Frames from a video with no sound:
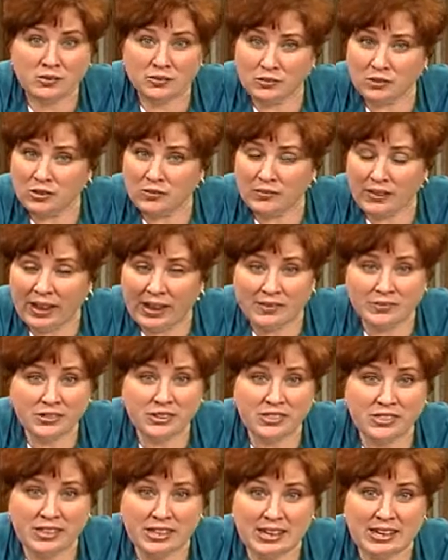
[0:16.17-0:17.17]
full of
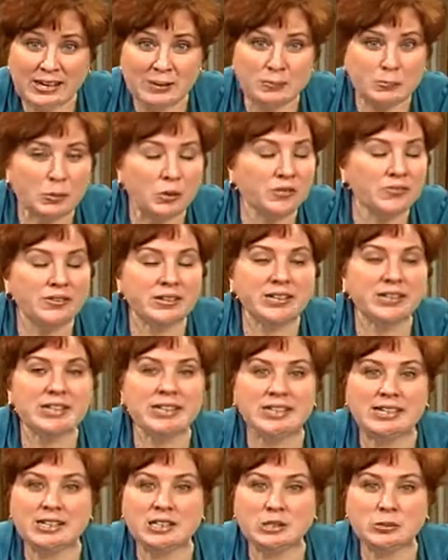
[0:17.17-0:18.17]
everything perfectly
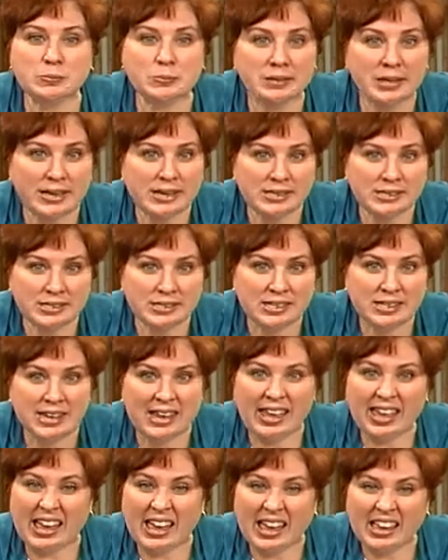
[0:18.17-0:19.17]
in its place?
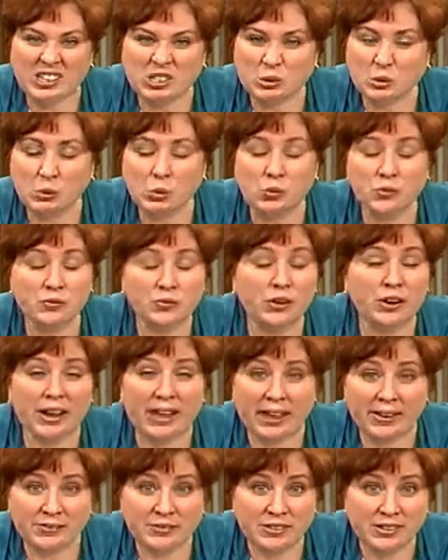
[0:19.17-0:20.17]
A tool for
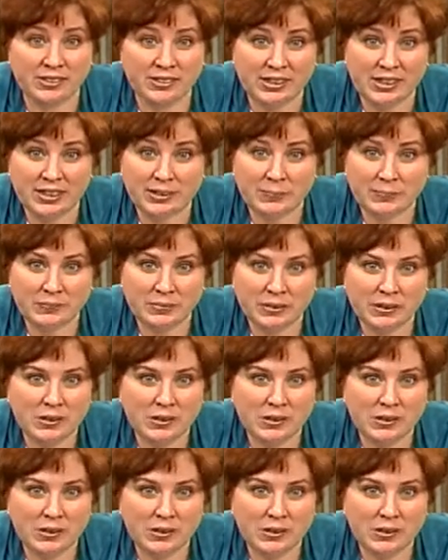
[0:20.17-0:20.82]
everything?